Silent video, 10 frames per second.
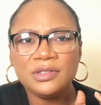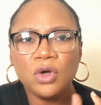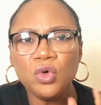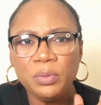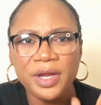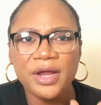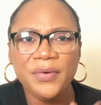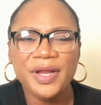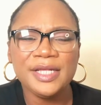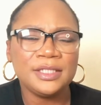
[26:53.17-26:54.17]
hoop
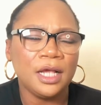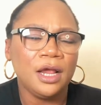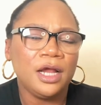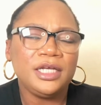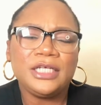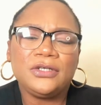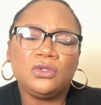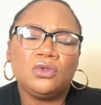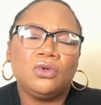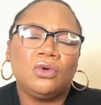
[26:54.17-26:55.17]
earrings, they're just
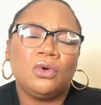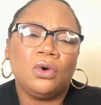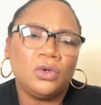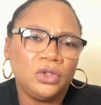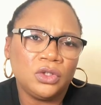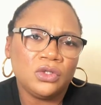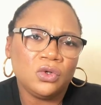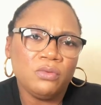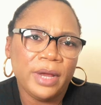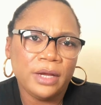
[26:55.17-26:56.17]
so gorgeous.
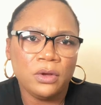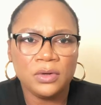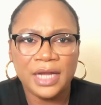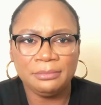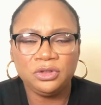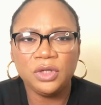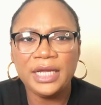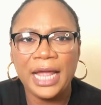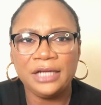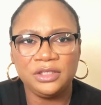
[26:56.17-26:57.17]
Oh my god, I'm sure it
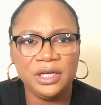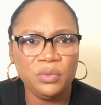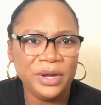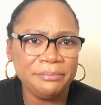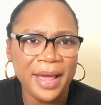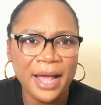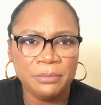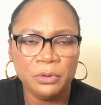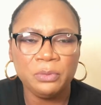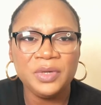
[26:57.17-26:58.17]
actually went back
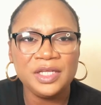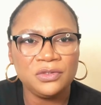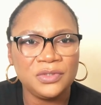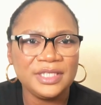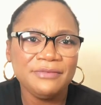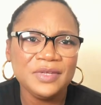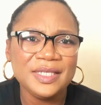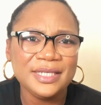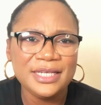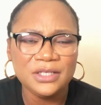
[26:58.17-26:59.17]
probably into
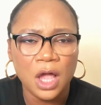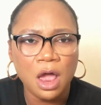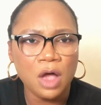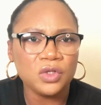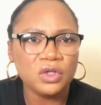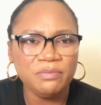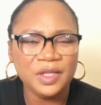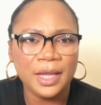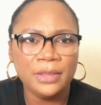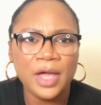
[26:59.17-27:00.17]
70s or something
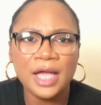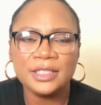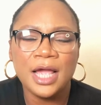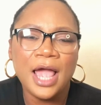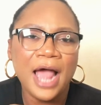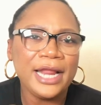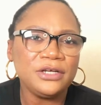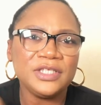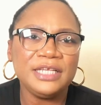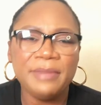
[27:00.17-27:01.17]
like that. And I just see